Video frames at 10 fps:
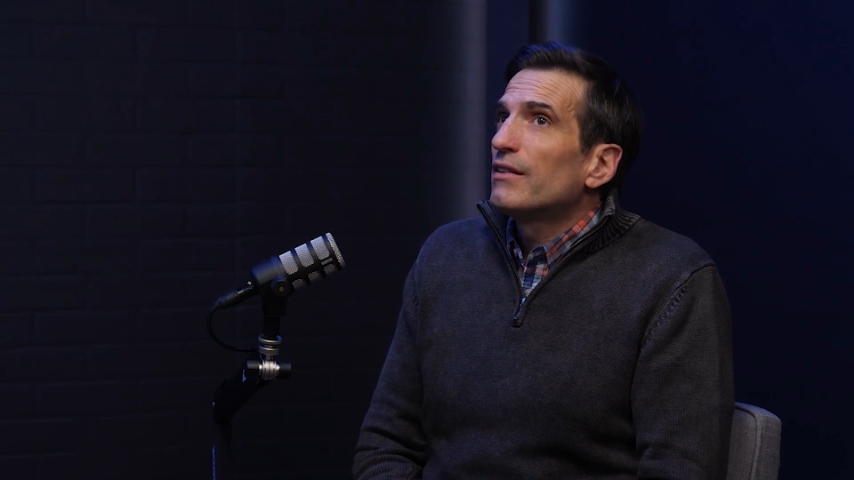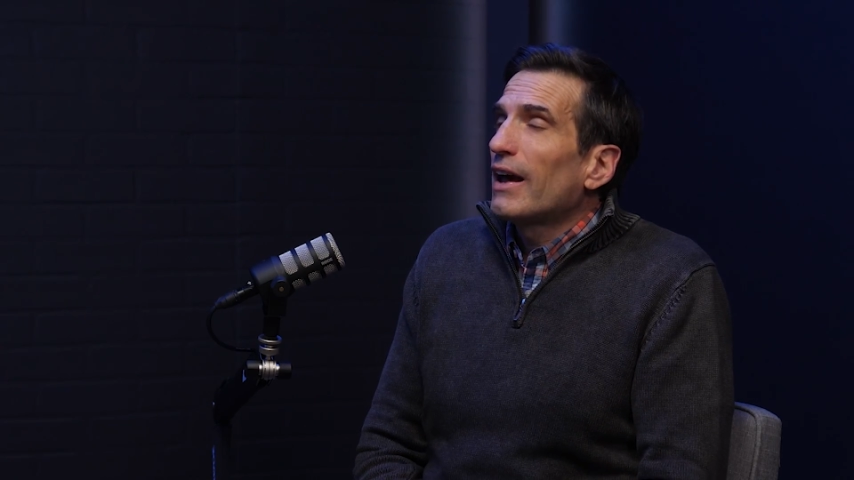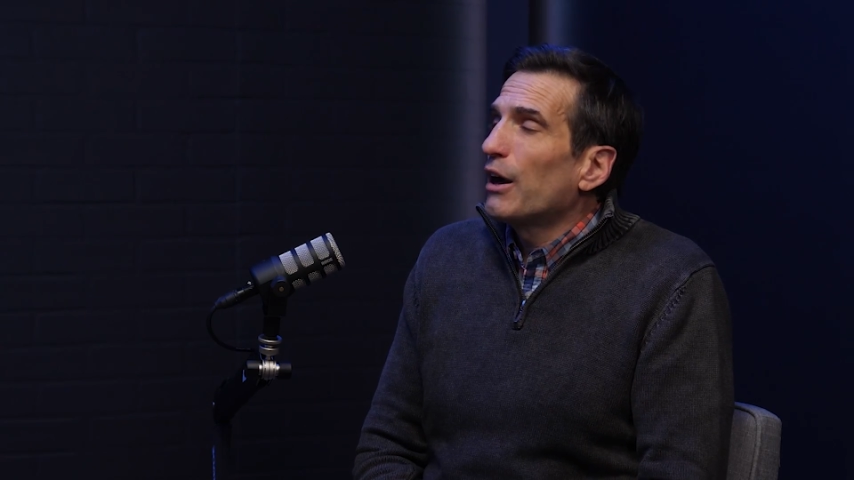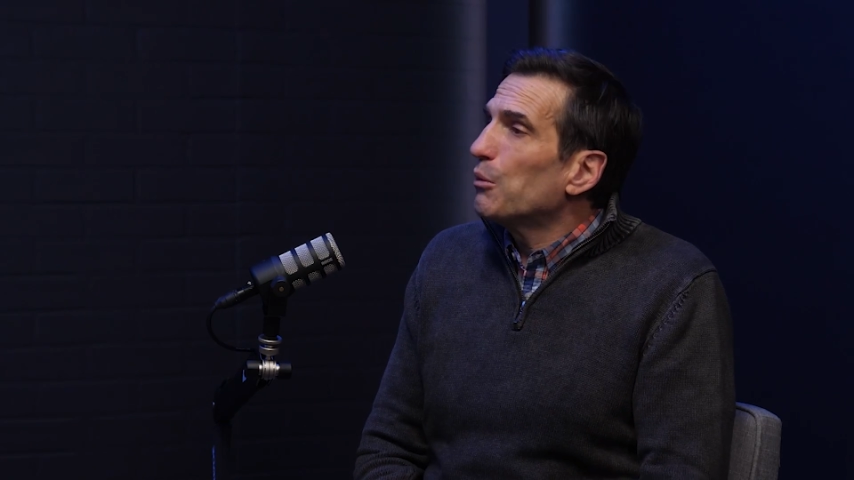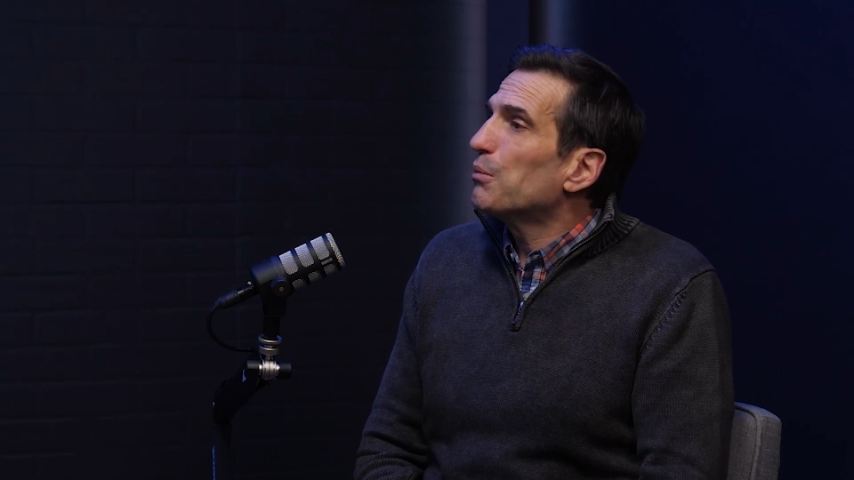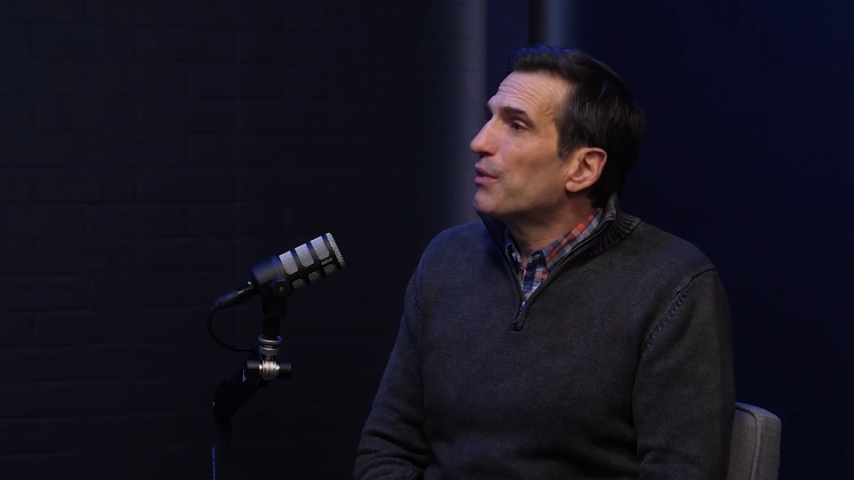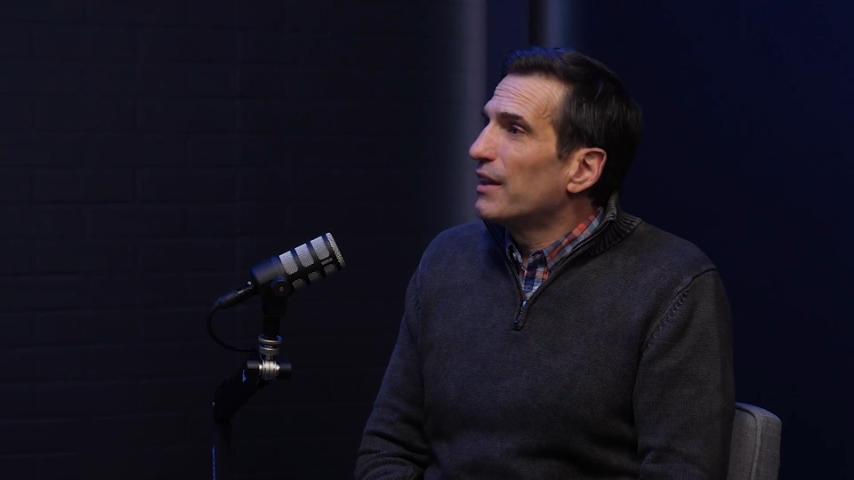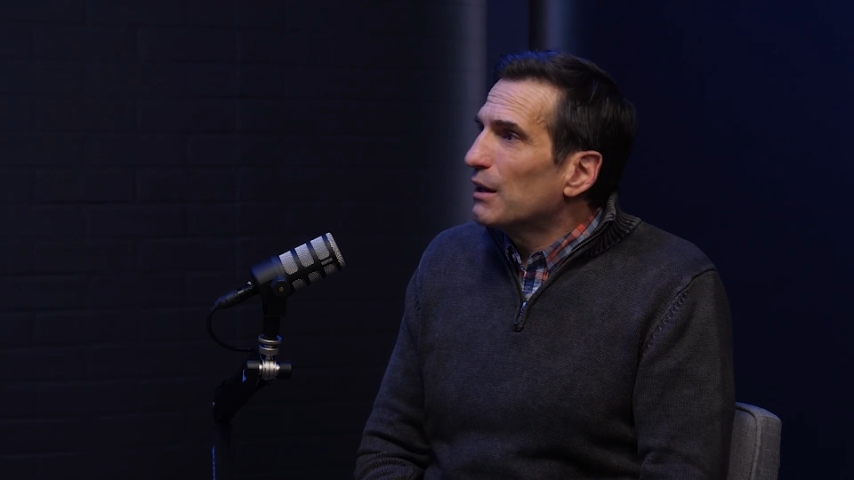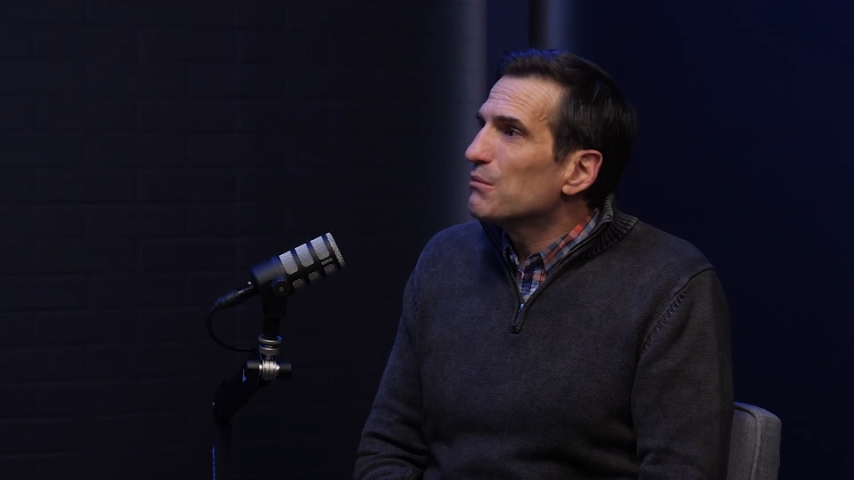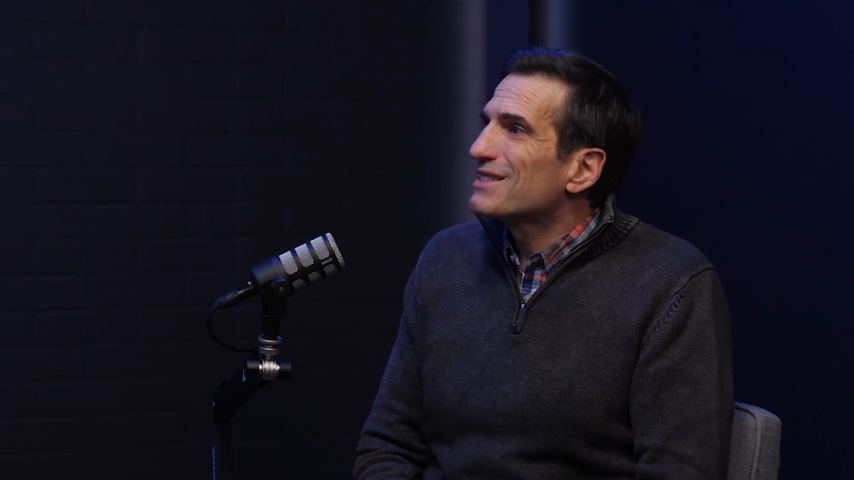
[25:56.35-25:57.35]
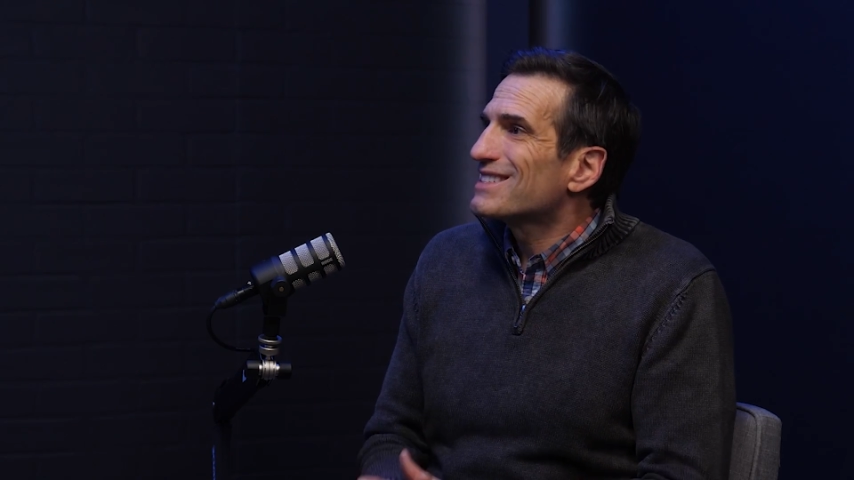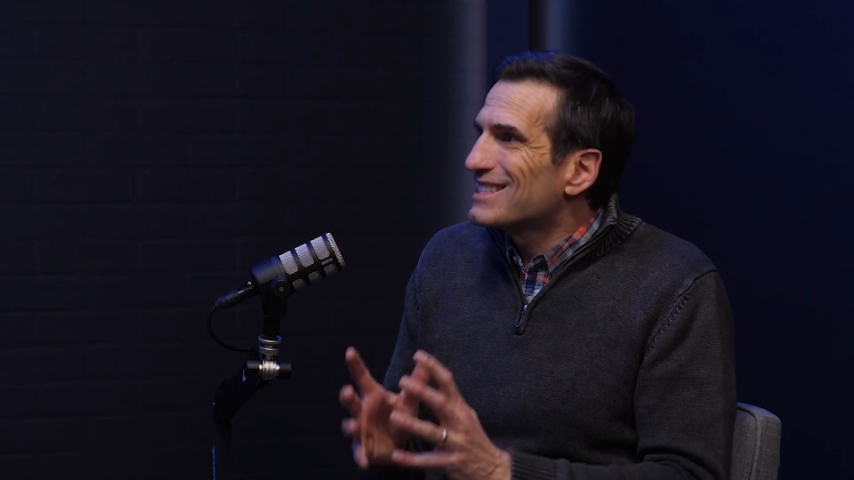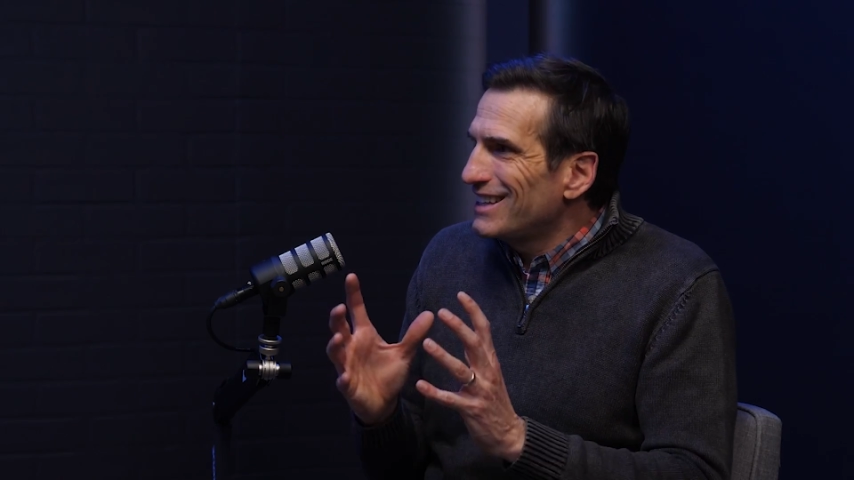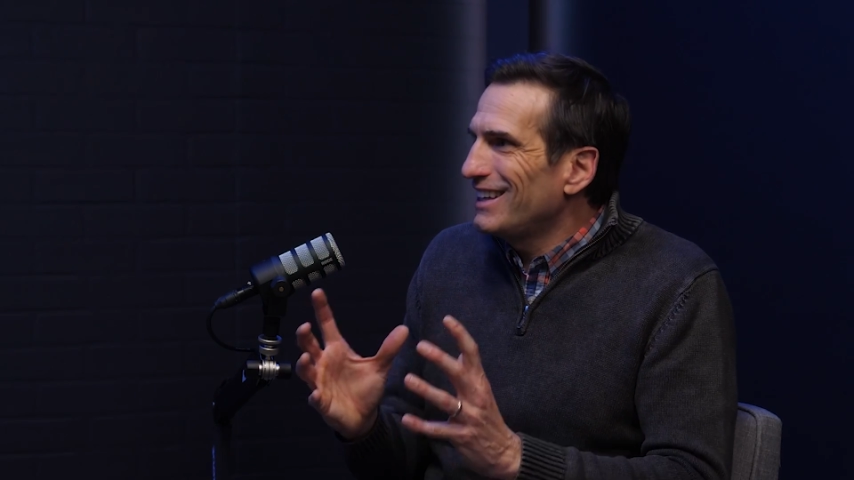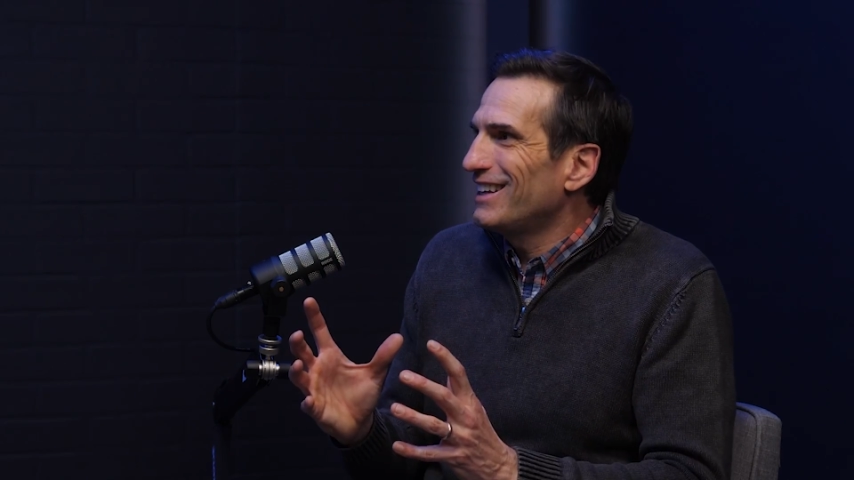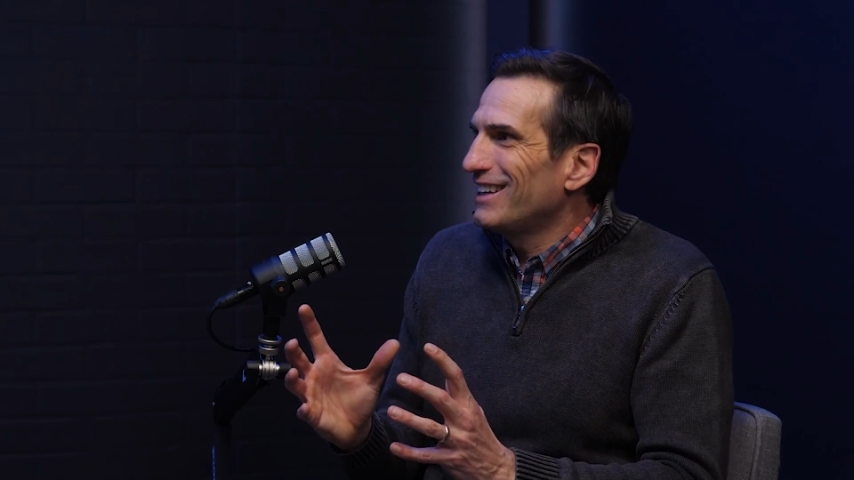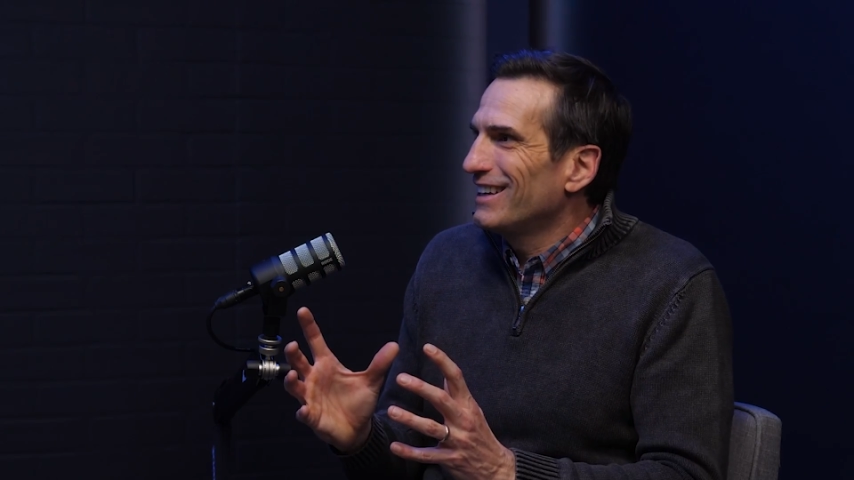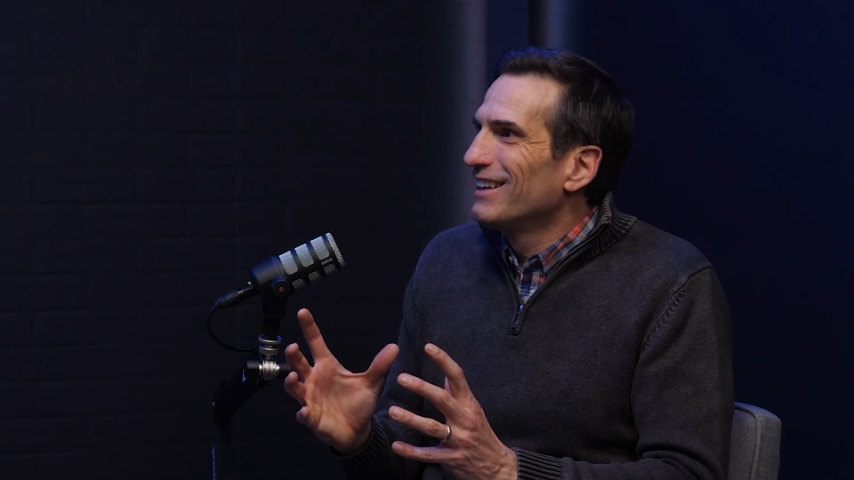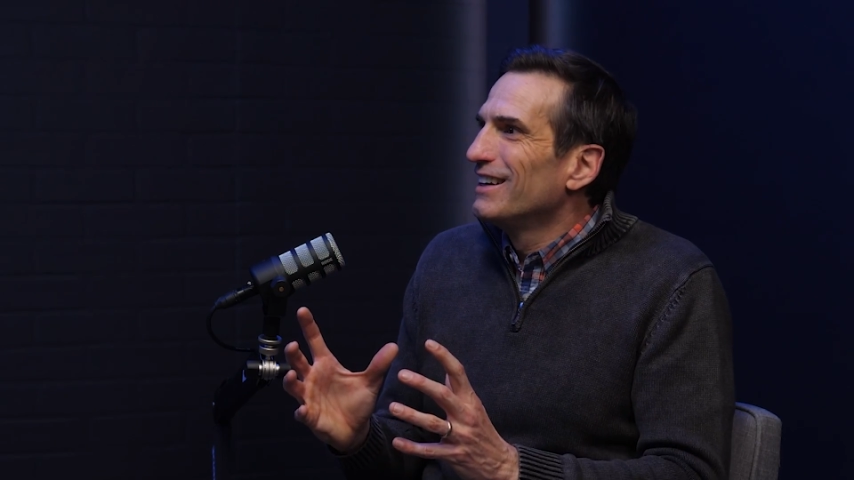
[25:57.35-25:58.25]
help them see